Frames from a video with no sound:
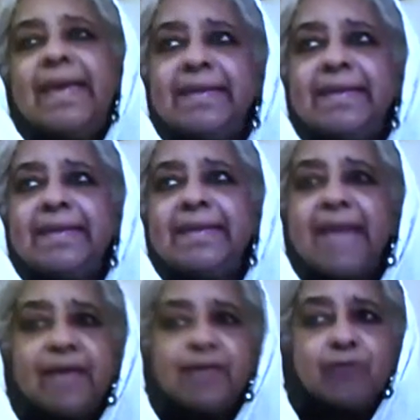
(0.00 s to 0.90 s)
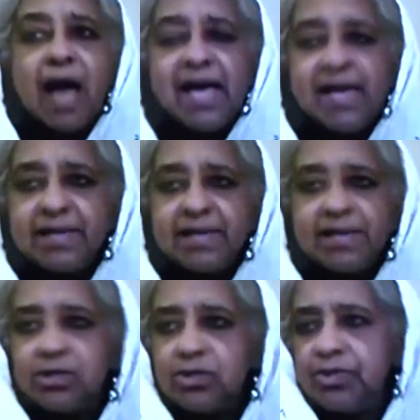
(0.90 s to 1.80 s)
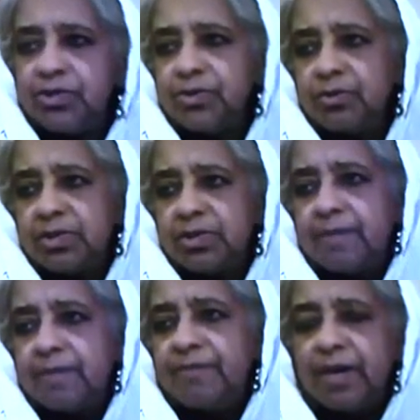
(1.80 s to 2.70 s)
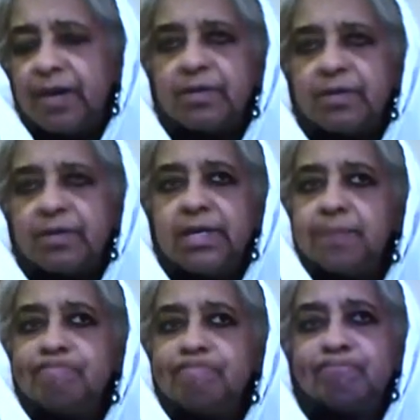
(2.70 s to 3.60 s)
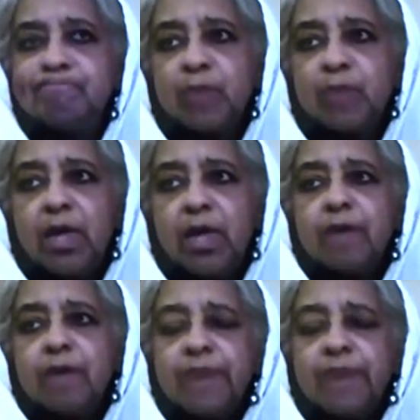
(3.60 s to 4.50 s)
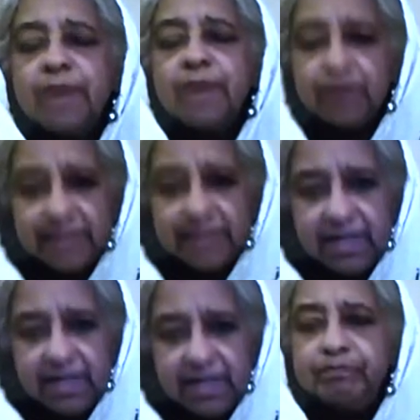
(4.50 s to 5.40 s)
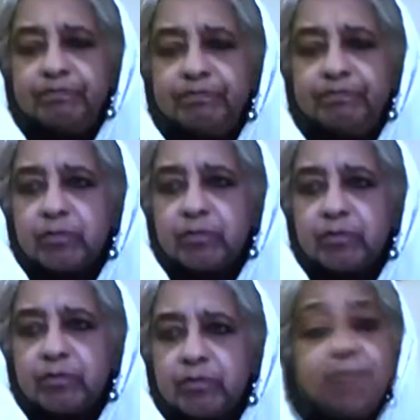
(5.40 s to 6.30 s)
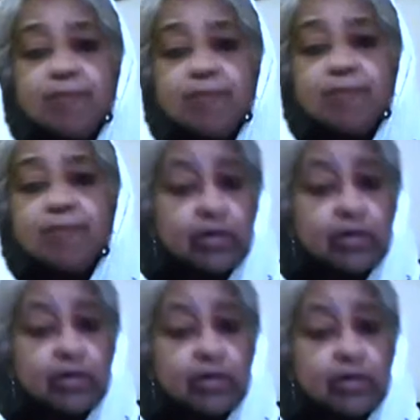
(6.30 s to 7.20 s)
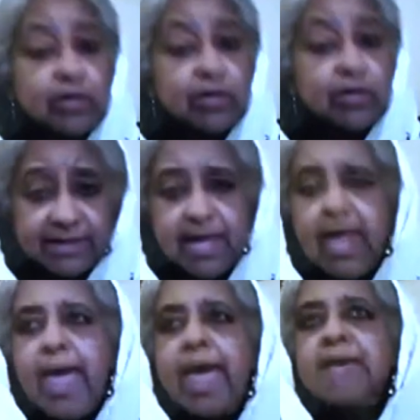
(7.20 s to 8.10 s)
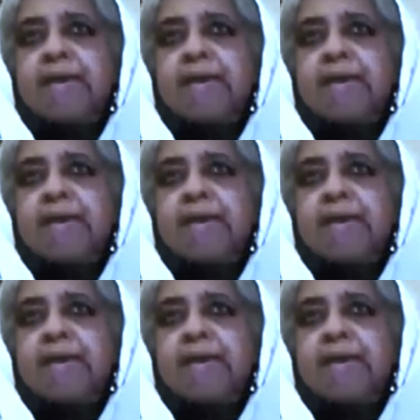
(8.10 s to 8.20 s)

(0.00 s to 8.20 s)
it gave rise to some very, very deep emotions. And